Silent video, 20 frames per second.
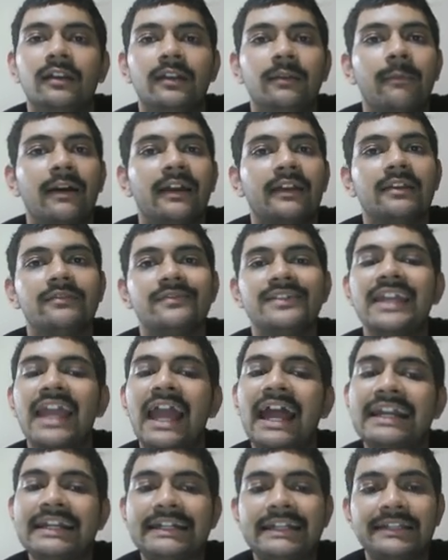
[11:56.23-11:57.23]
by giving
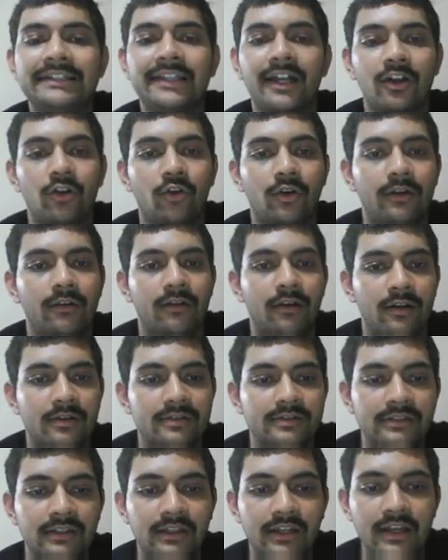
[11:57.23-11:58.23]
antithyroid
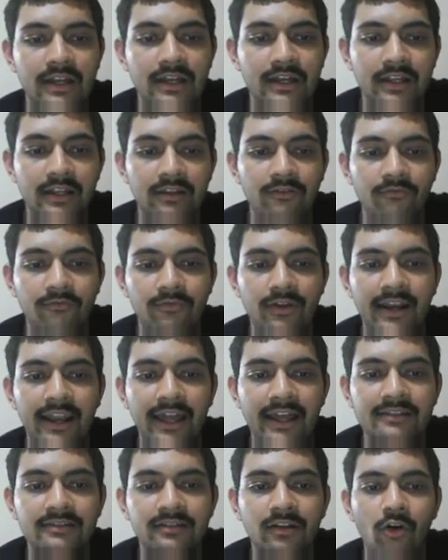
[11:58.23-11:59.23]
drugs.
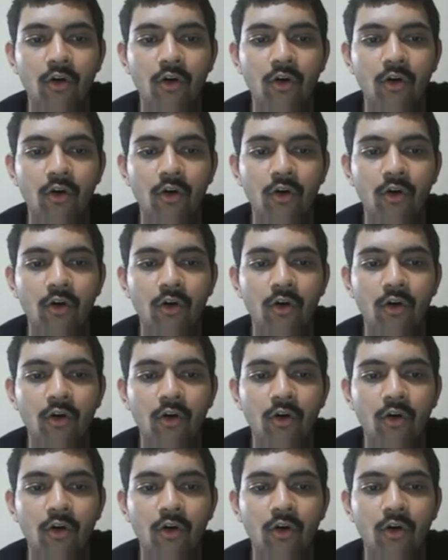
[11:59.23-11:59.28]
Whereas a